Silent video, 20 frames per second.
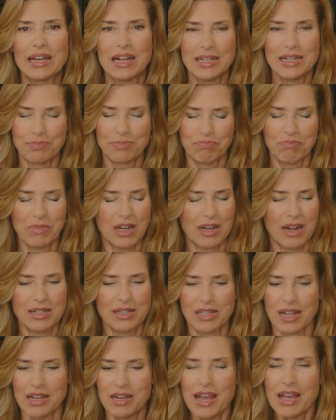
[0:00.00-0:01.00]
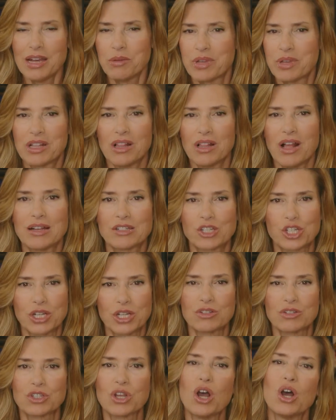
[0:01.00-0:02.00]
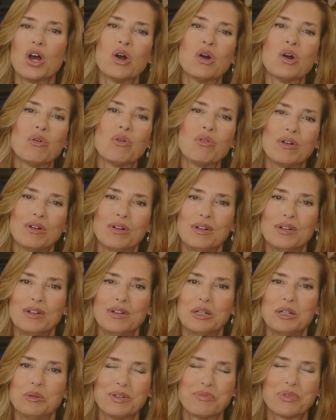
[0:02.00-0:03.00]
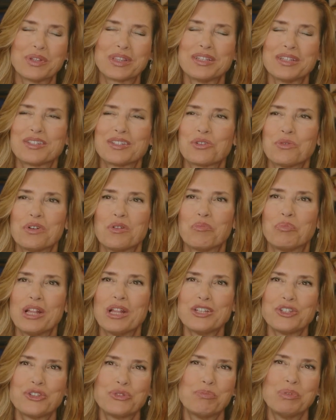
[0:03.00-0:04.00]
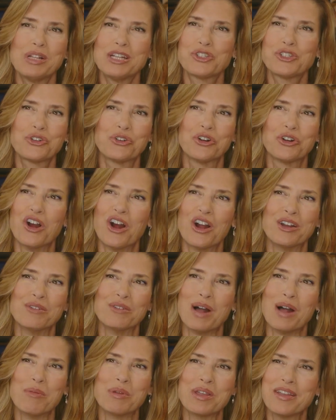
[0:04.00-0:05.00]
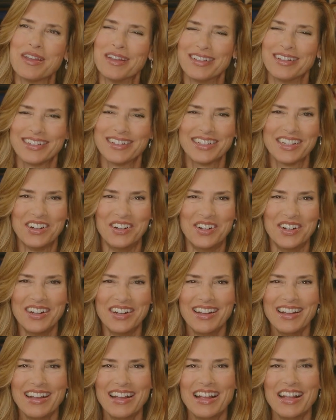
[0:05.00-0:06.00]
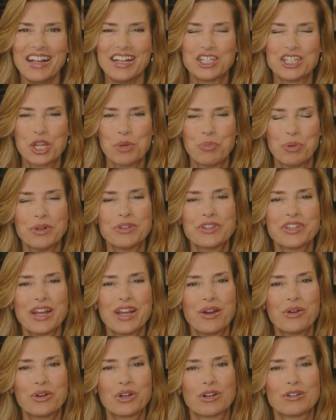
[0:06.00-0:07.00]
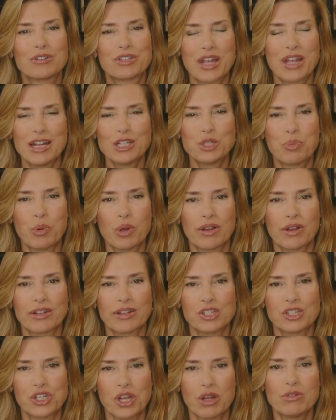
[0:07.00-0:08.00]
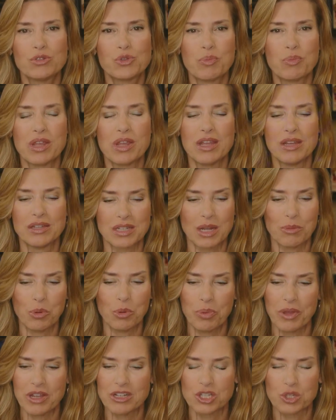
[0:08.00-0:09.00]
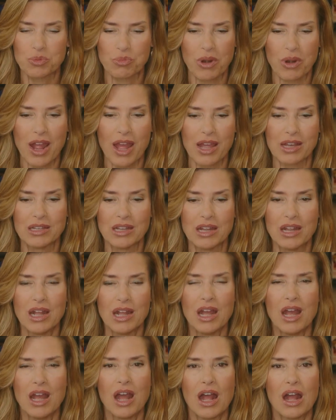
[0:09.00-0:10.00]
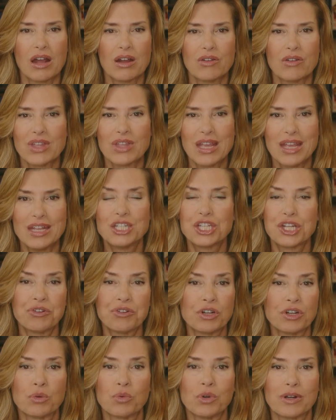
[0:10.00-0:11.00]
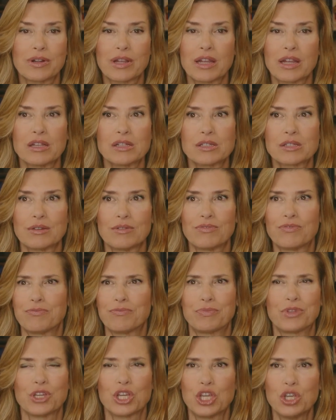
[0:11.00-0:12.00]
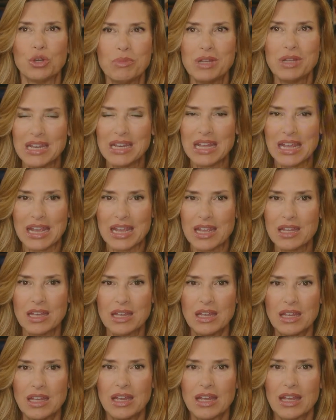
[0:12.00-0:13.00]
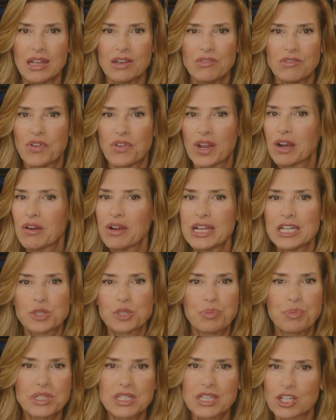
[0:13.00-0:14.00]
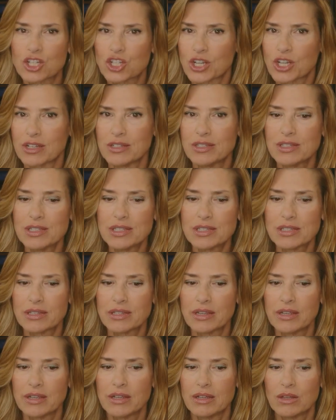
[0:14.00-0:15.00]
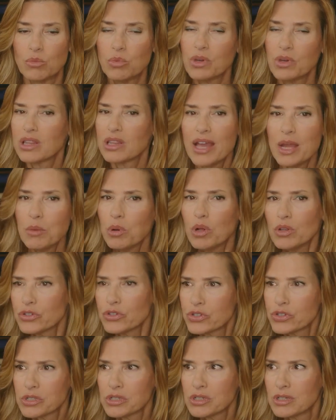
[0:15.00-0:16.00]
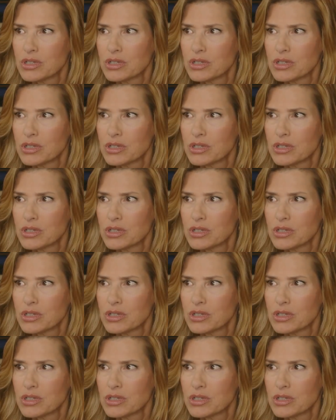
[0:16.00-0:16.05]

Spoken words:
I say anatomy class. She goes, oh, with this sort of bless your heart, mommy, And she pulls out her sketchbook and shows me a double-page spread of the interior workings of the human knee in various positions with labels.